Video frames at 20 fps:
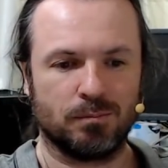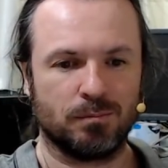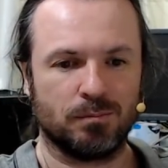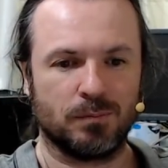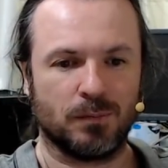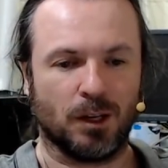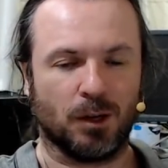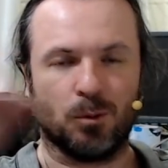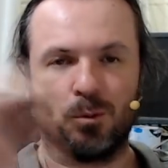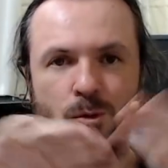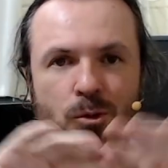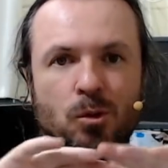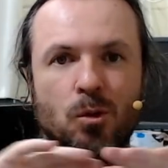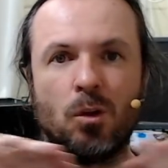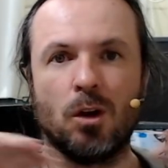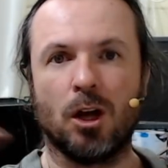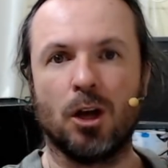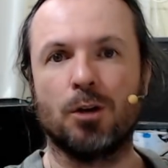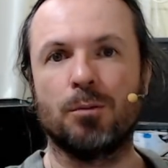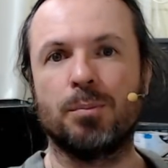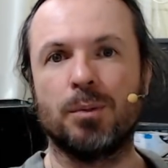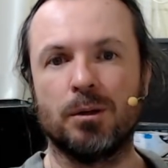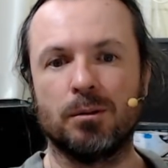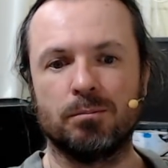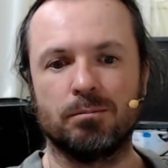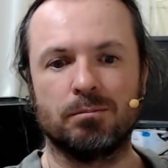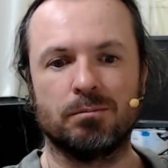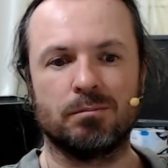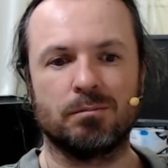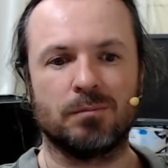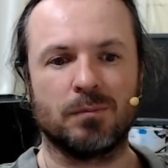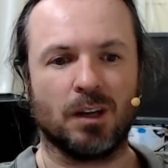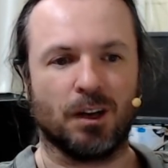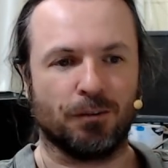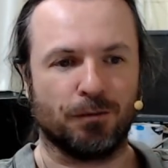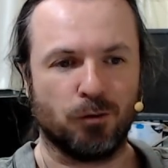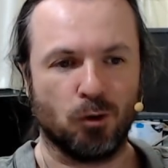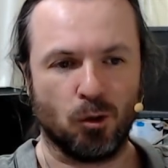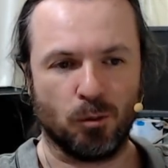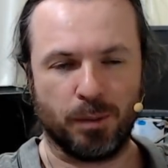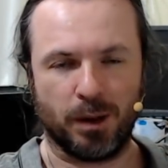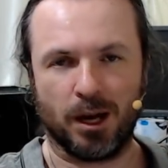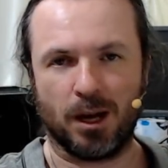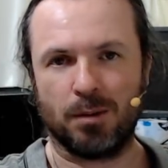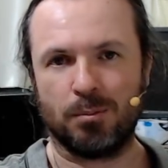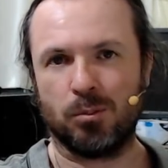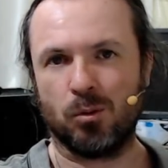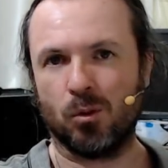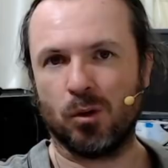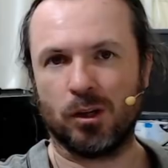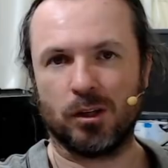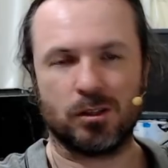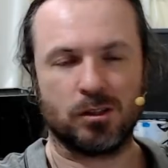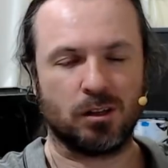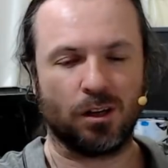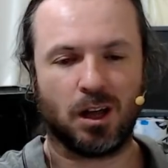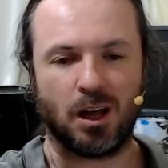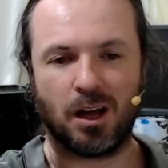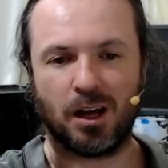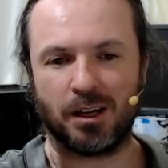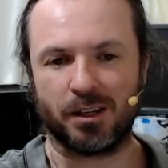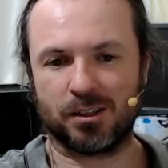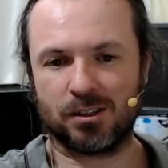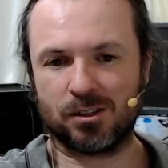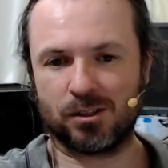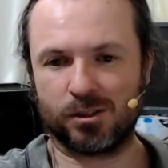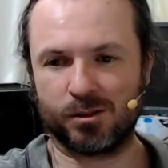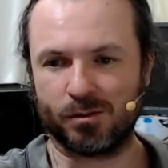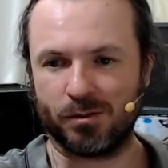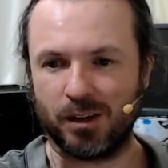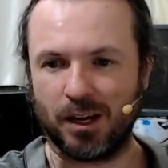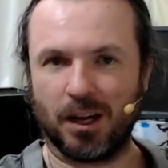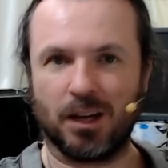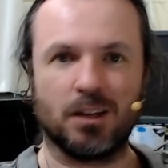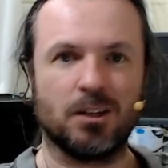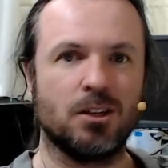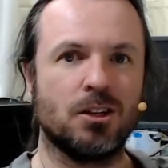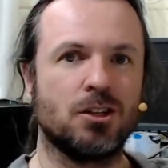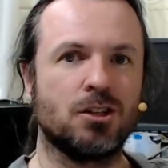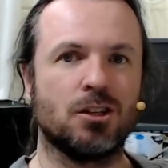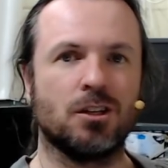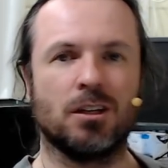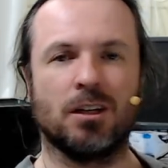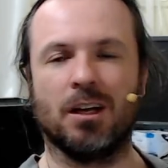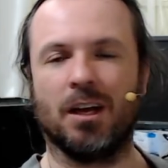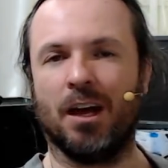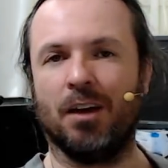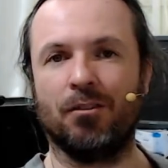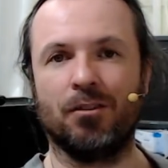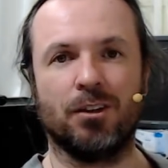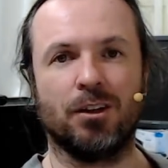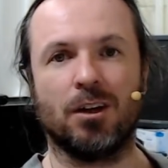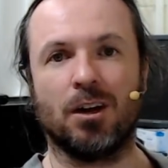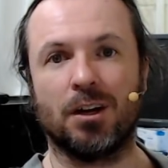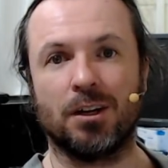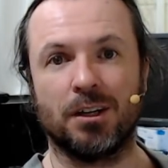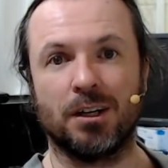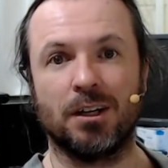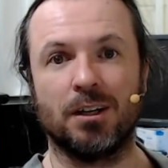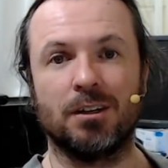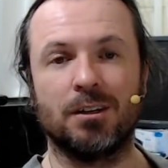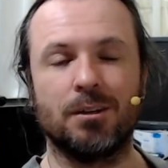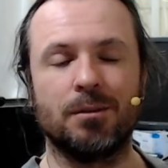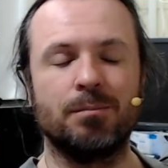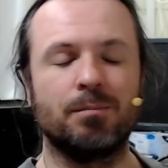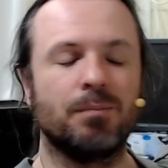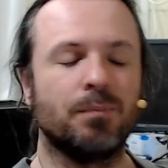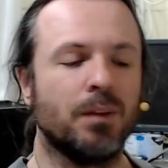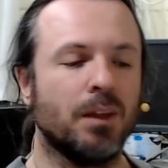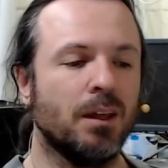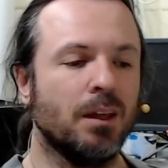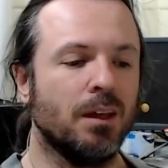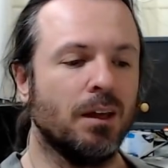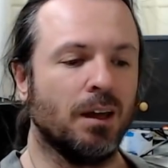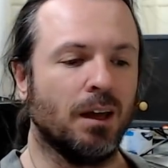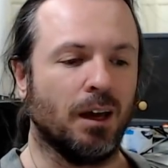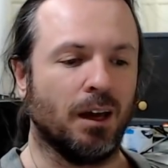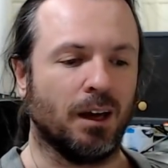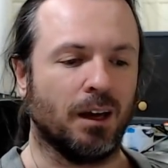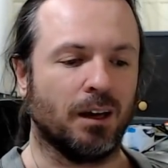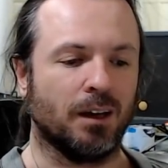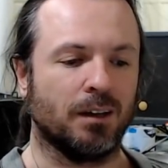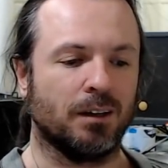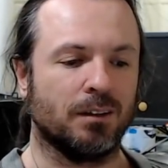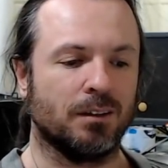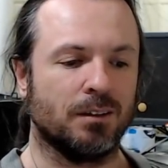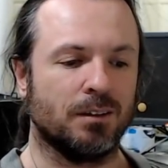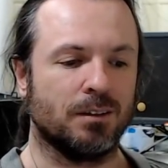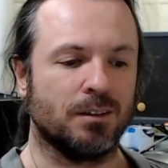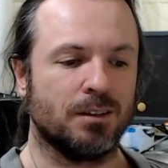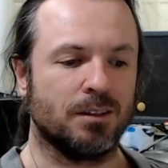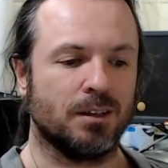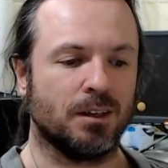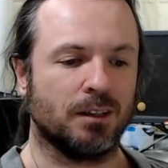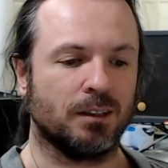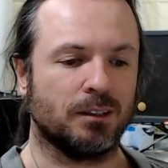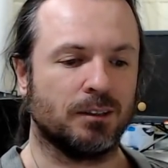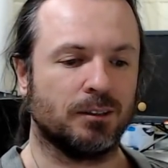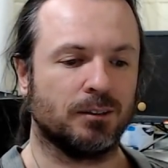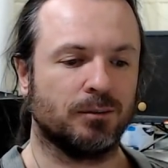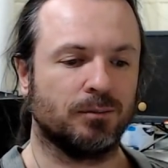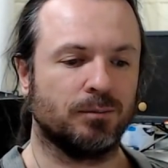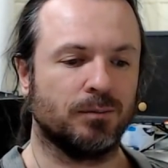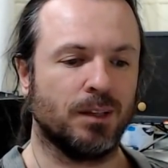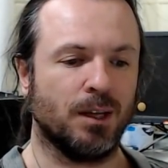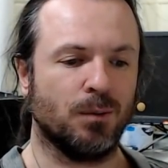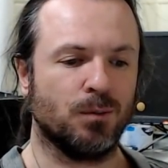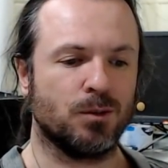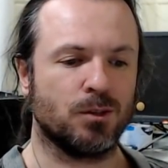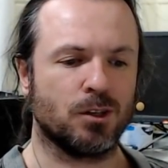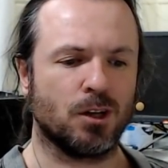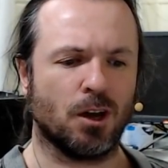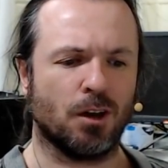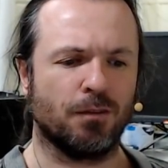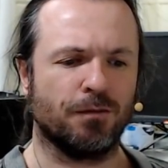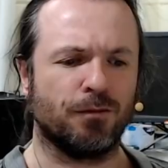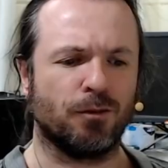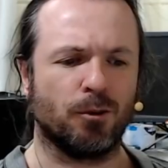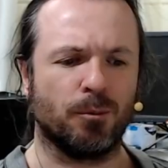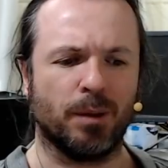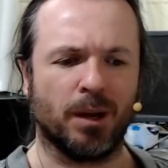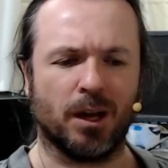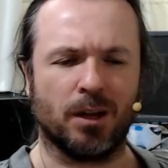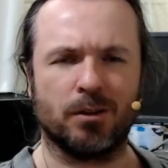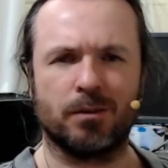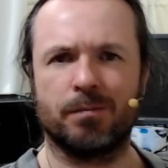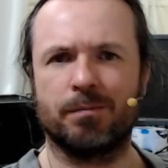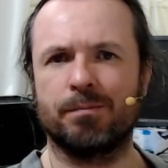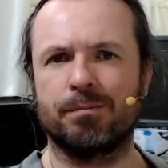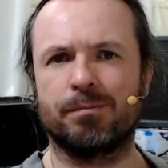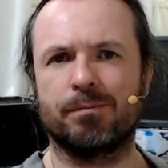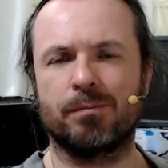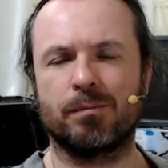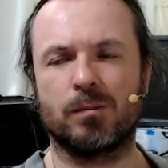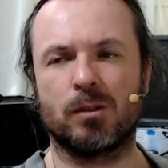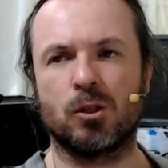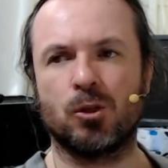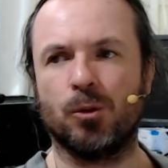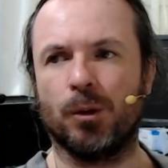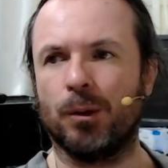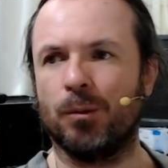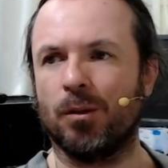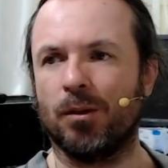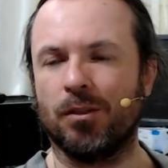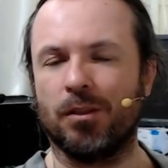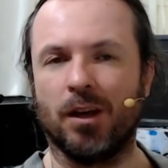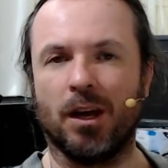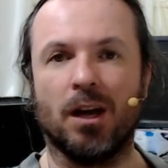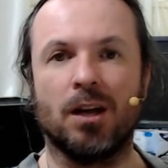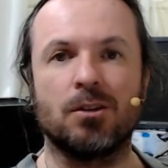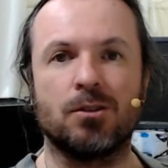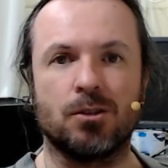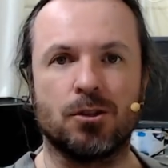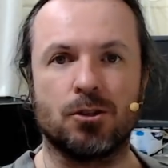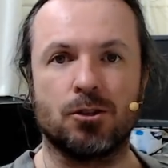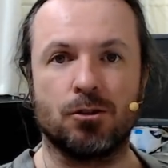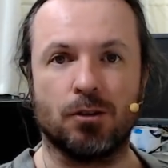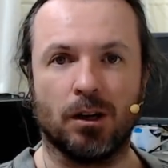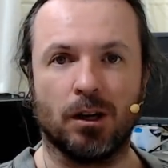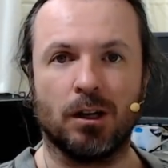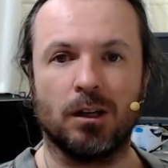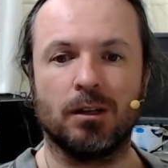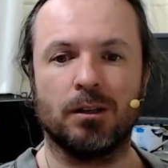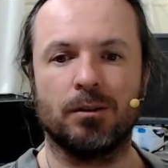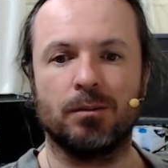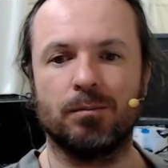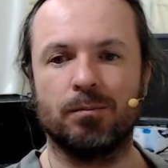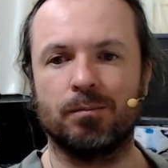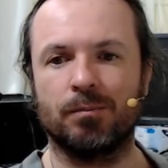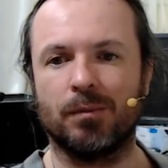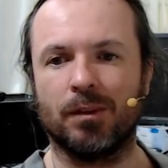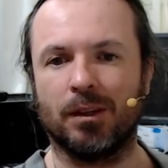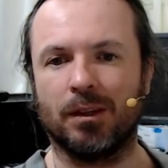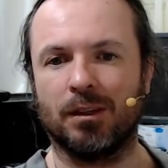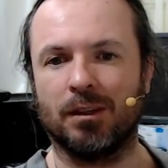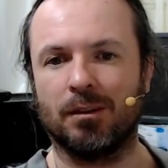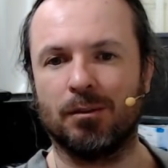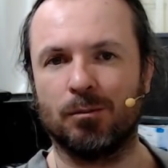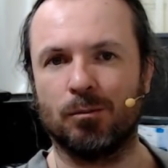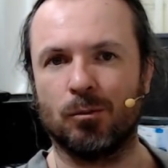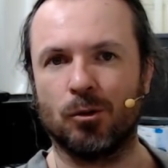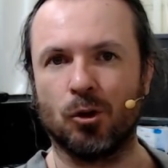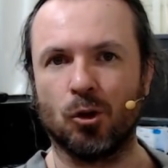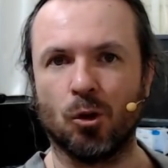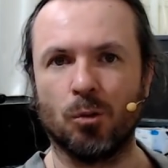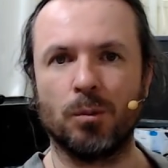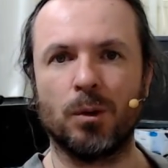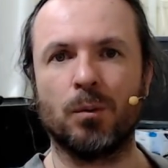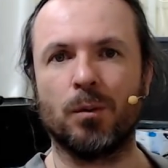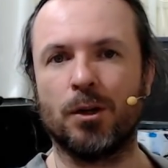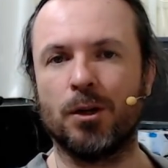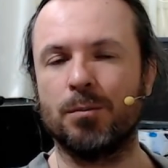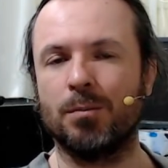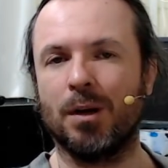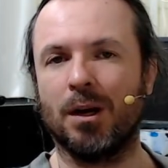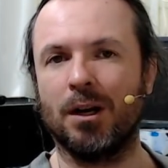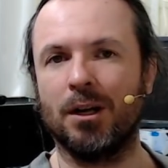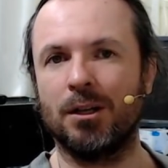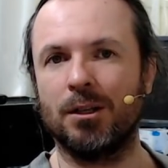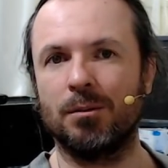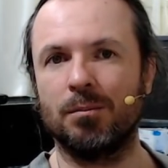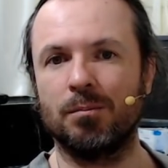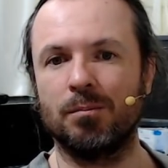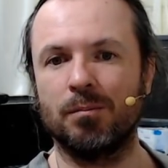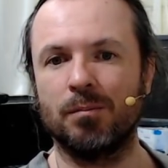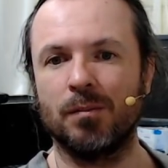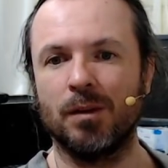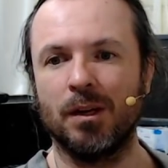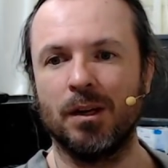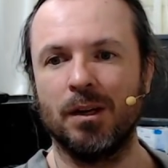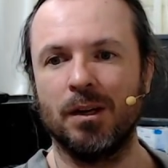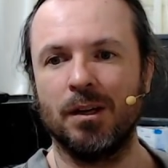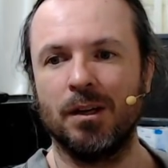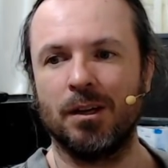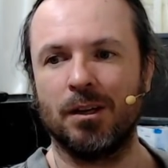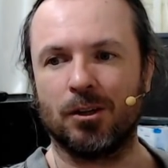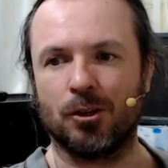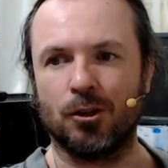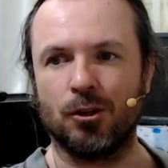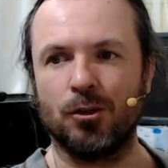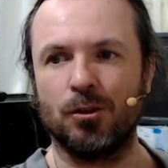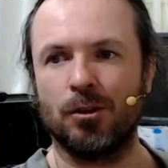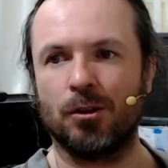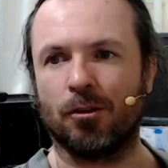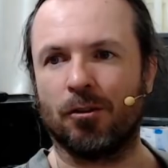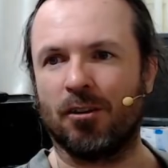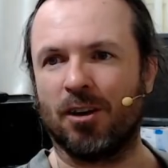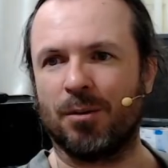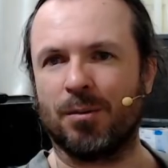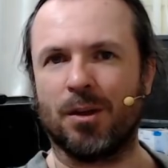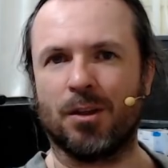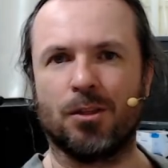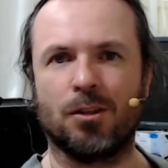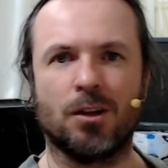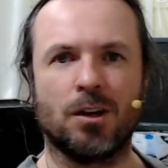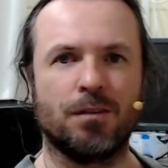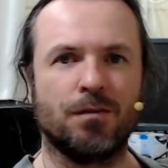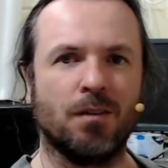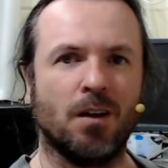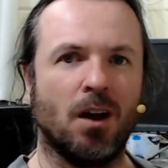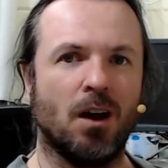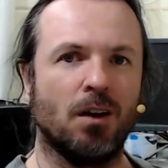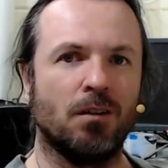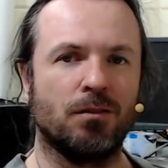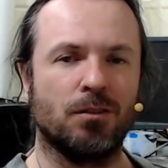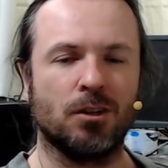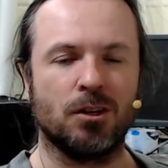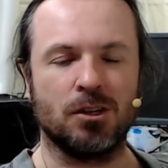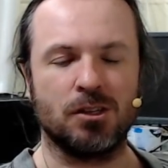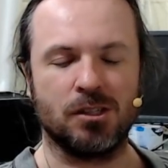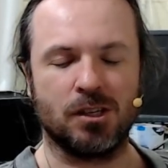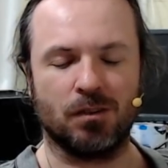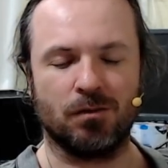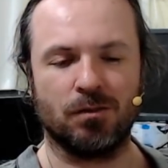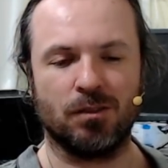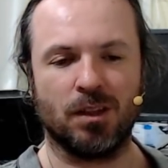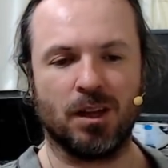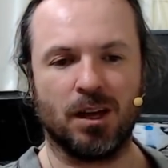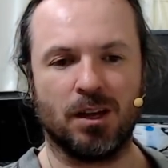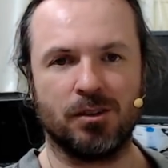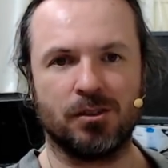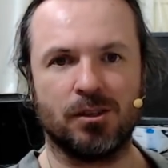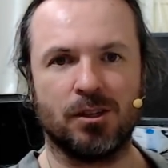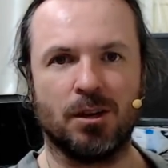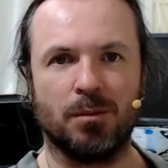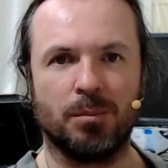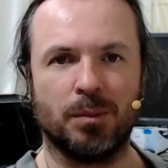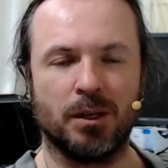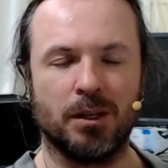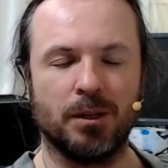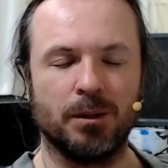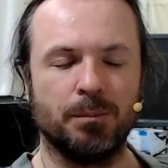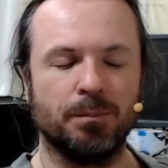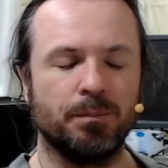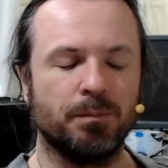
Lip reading: And it was all open, had 4 power points, lights, air conditioning, everything I needed. And that was going for about 21,000 Australian. Normally when you buy them new, they're around about 37,000 up here.